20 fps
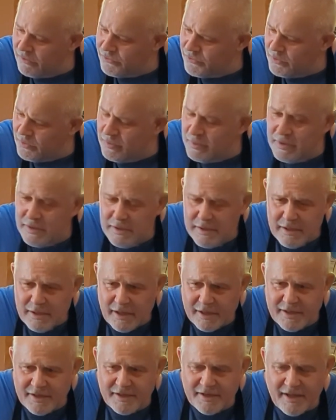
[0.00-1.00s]
So
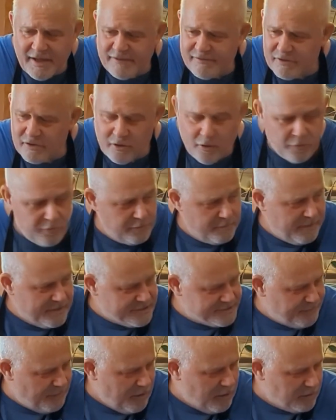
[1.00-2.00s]
I didn't have to go to my
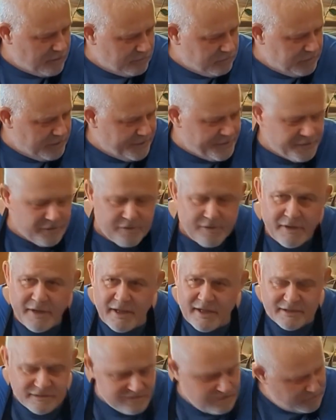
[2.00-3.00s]
smaller blender that
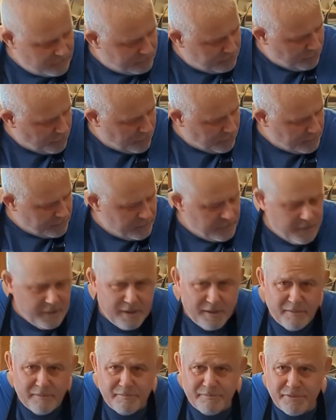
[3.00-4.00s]
has a little more
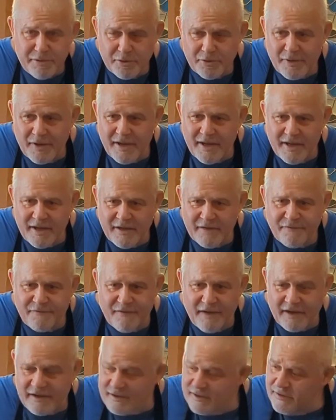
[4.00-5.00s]
pureeing
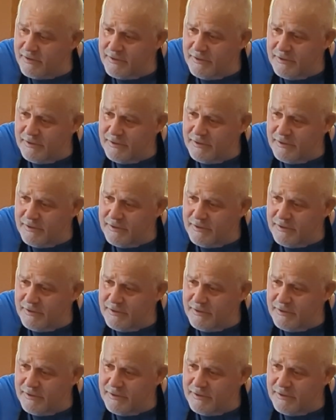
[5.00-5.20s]
effect.